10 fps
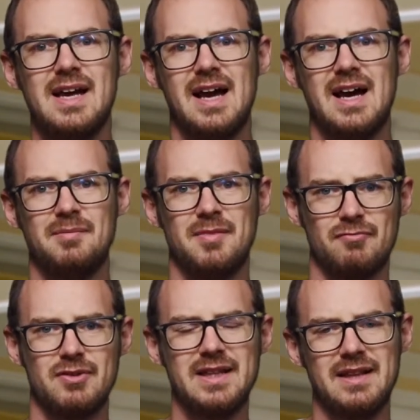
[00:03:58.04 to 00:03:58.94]

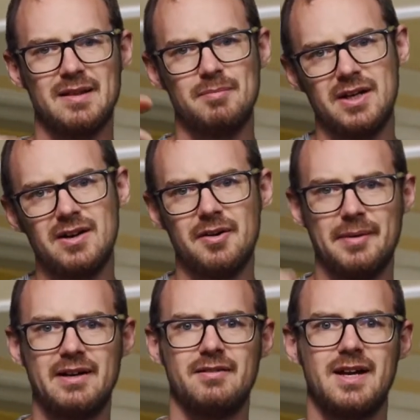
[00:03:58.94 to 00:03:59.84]
and really let my arm
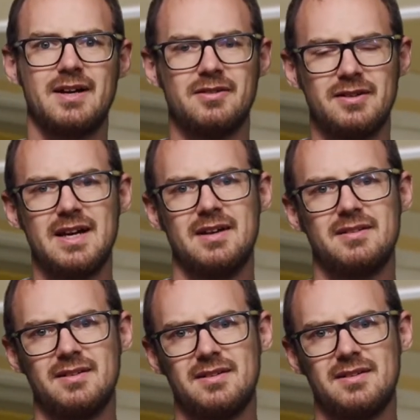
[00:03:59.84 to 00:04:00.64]
out, I could get